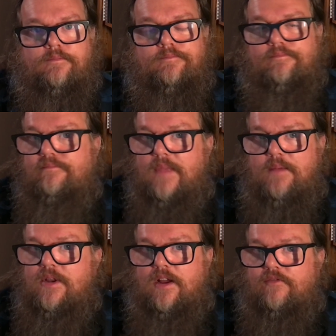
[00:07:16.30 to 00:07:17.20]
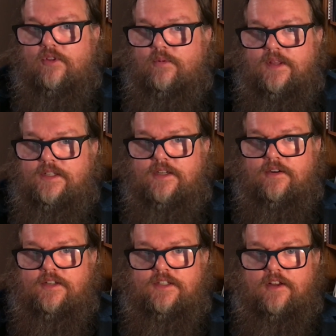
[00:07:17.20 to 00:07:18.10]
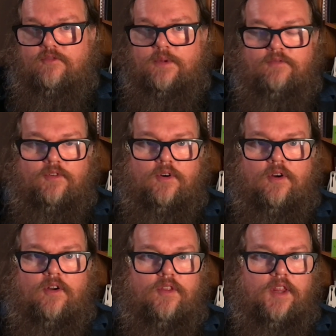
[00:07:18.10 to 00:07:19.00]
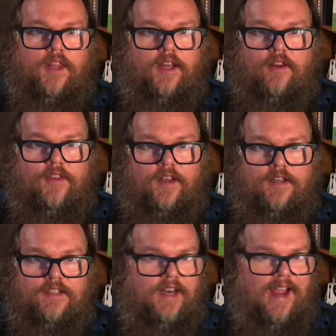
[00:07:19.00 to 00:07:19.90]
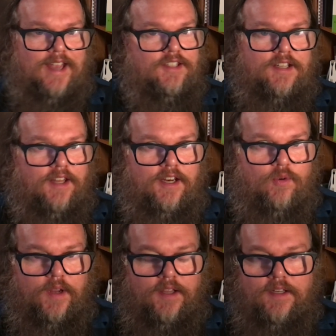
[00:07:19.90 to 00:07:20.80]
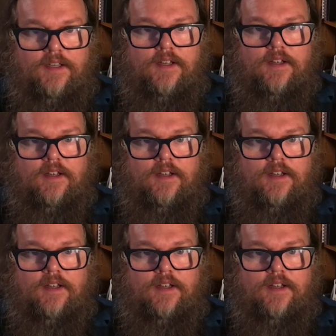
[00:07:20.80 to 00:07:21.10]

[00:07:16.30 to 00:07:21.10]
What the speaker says: Maybe not for the really serious stuff, but for all the little things that escalate quickly,